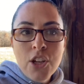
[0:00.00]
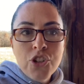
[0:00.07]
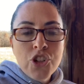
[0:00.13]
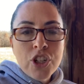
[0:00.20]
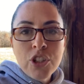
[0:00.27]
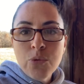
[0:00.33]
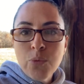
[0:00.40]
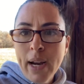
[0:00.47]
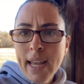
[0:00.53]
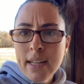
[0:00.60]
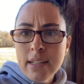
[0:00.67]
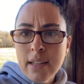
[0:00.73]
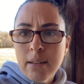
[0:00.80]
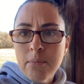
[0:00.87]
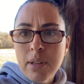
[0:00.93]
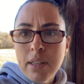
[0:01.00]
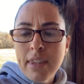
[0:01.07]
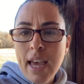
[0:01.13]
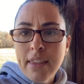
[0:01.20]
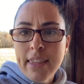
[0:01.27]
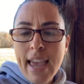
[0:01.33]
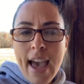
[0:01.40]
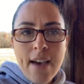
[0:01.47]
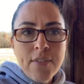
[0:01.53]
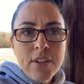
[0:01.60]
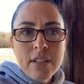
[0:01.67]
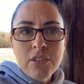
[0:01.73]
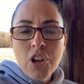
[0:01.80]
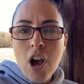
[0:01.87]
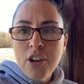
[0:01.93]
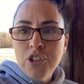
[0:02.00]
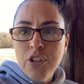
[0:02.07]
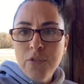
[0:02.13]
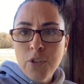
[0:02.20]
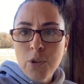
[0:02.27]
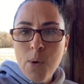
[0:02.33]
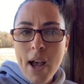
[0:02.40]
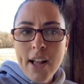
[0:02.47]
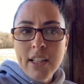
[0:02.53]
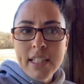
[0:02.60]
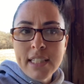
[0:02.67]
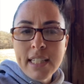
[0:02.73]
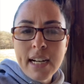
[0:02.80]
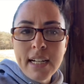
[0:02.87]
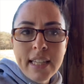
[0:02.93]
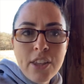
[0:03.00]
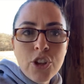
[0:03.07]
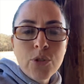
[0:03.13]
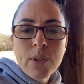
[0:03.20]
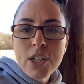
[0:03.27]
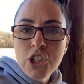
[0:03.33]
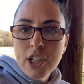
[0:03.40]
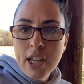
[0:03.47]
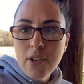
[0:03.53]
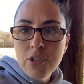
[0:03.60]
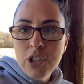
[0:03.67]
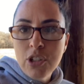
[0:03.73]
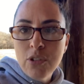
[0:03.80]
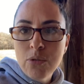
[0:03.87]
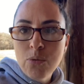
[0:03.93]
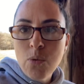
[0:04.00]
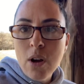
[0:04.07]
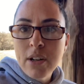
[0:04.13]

just random, that they haven't talked to you for a while and suddenly they're reaching out to you and